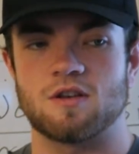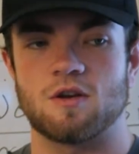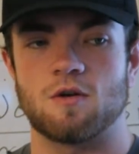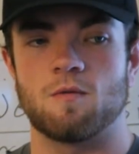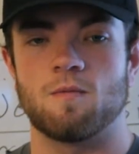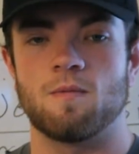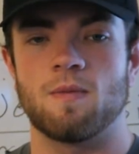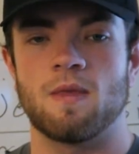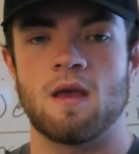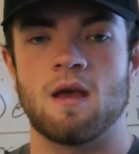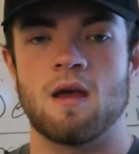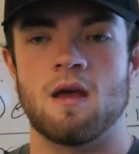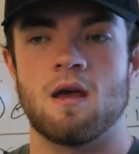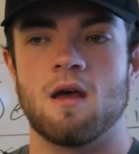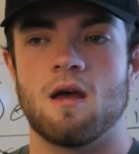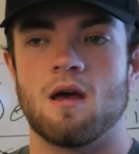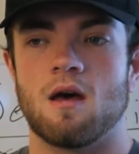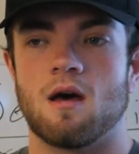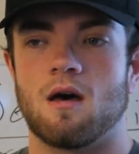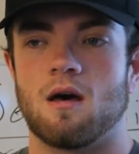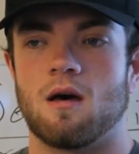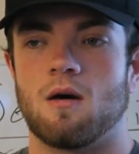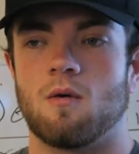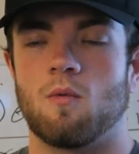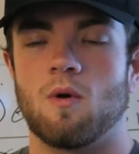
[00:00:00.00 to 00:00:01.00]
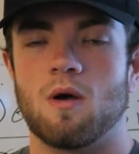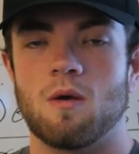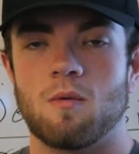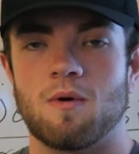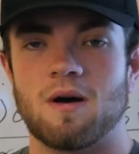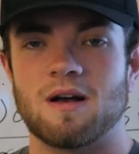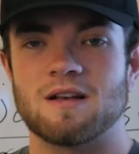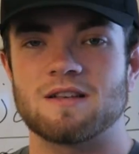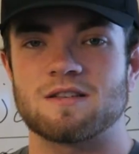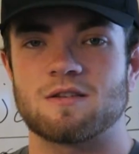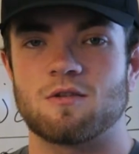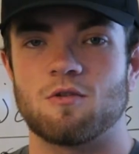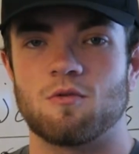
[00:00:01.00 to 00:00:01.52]
So uh, weight
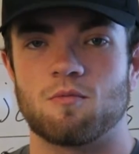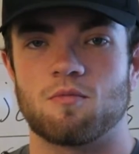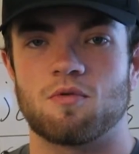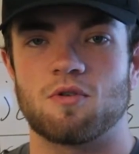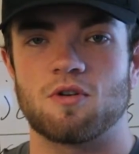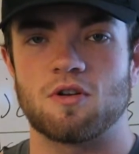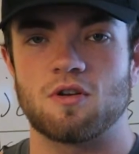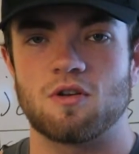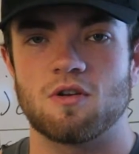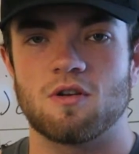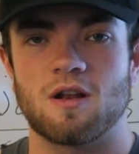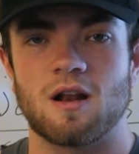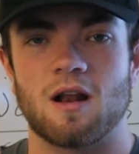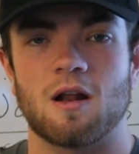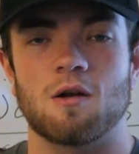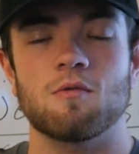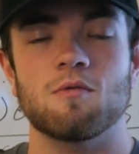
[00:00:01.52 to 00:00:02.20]
wise going pretty good.